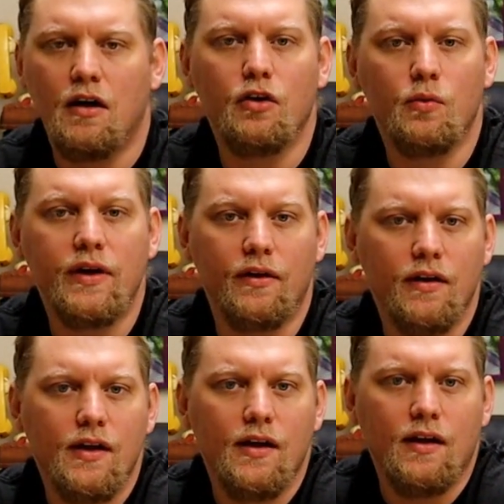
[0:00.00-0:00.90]

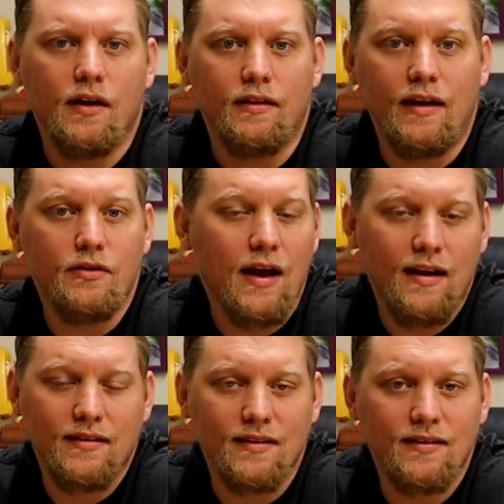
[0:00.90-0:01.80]
career. They do
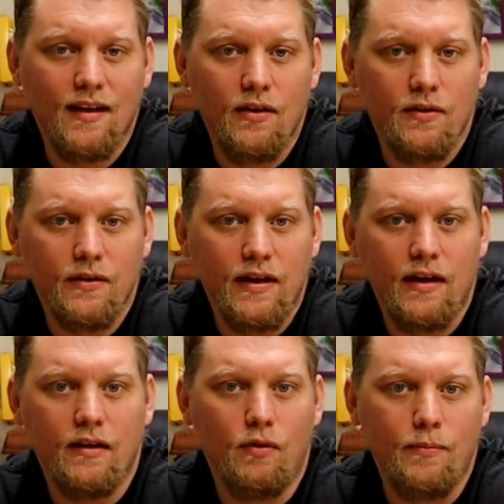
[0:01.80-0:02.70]
not
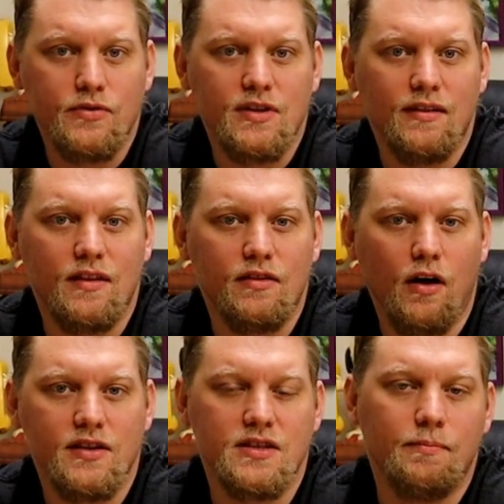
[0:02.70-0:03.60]
necessarily represent the
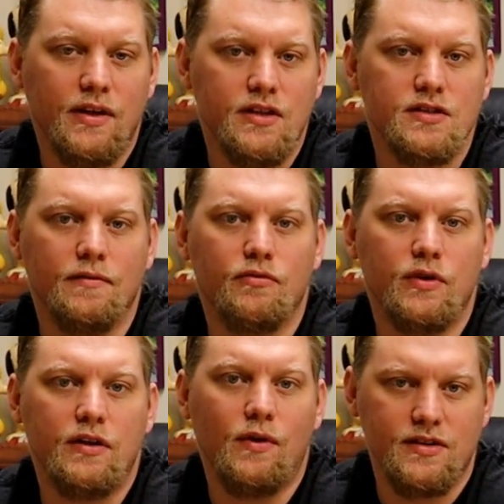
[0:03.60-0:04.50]
thoughts and opinions of
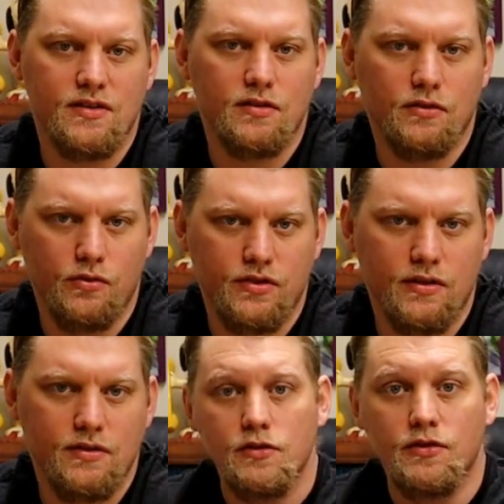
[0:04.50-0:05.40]
3D Resin
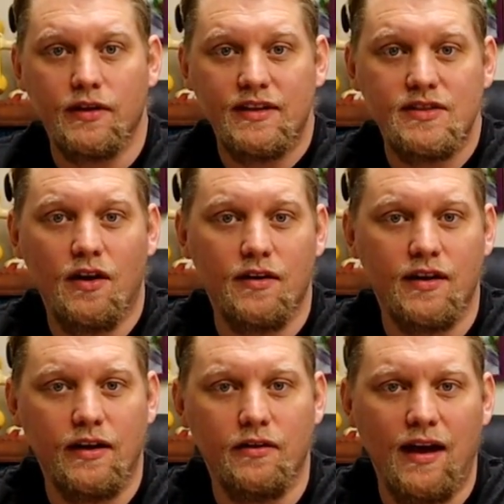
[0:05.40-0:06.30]
Solutions. So to get
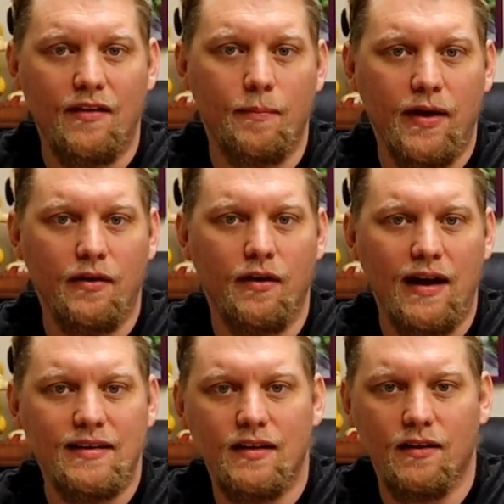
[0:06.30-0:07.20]
started here and to have a better
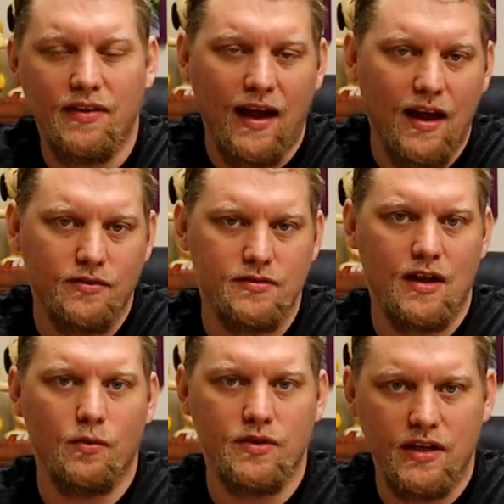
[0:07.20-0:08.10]
idea of the hazards
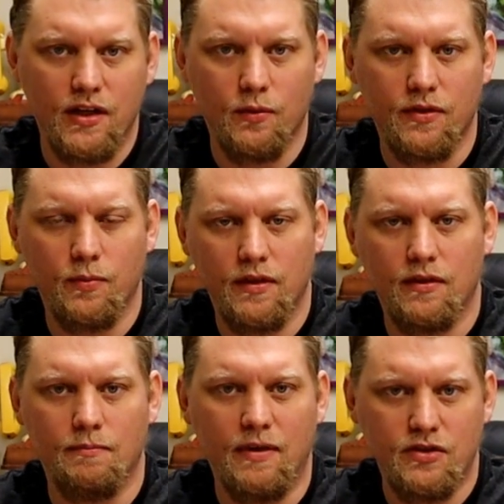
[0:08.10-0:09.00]
that we're dealing
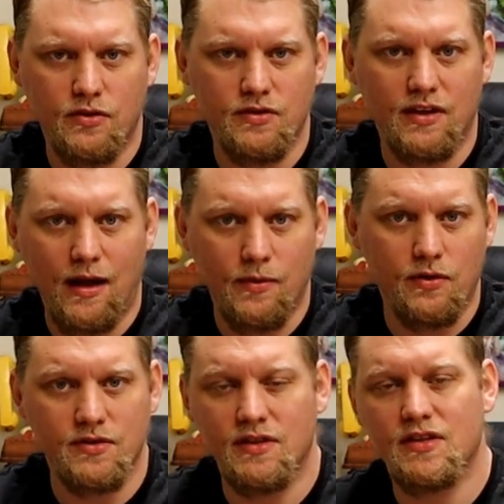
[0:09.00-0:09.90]
with mixtures and
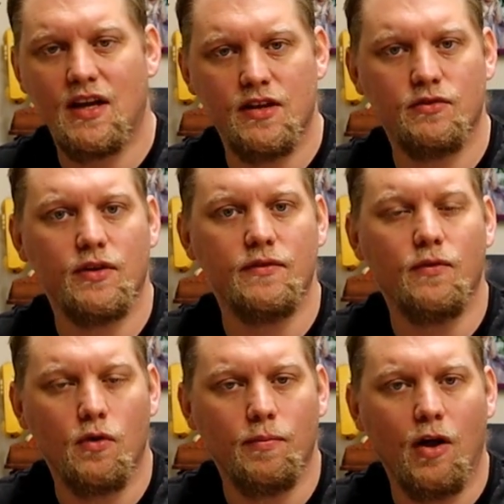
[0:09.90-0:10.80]
chemicals, in this case 3D
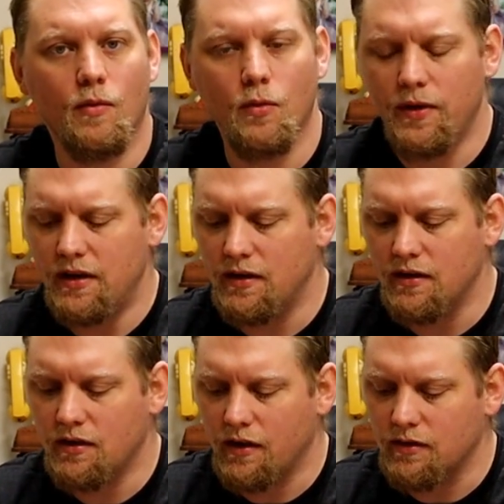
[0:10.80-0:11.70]
photopolymer, we need to
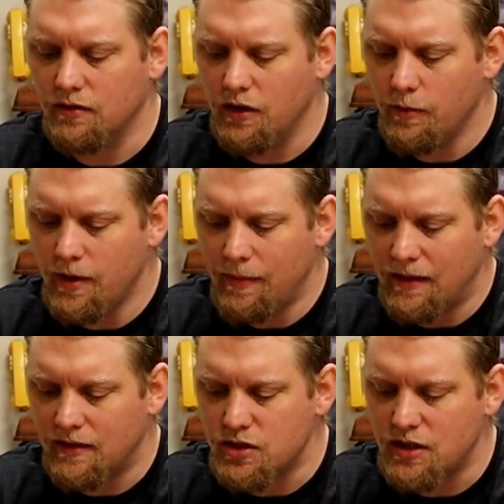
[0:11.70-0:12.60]
discuss a little bit
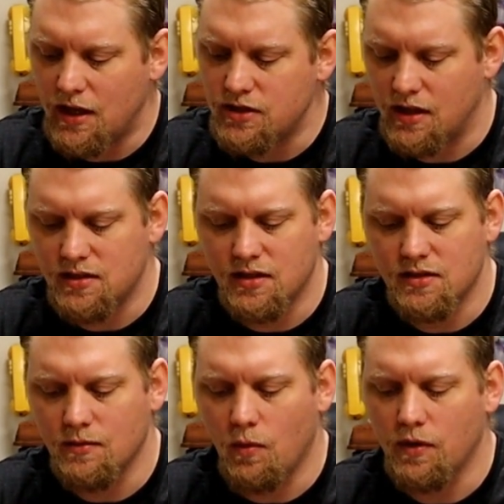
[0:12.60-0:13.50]
about the GHS
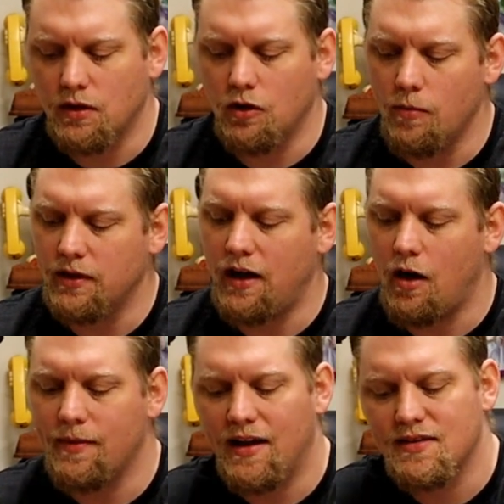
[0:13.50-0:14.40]
system, or the Globally
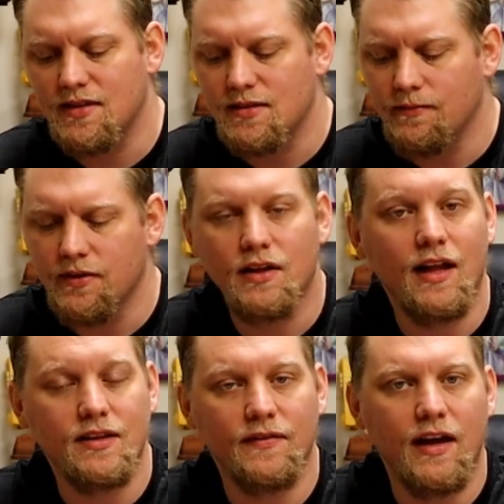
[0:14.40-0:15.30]
Harmonized System for the
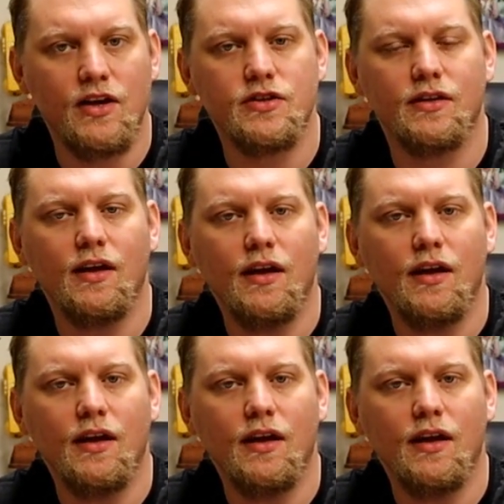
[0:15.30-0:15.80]
Classification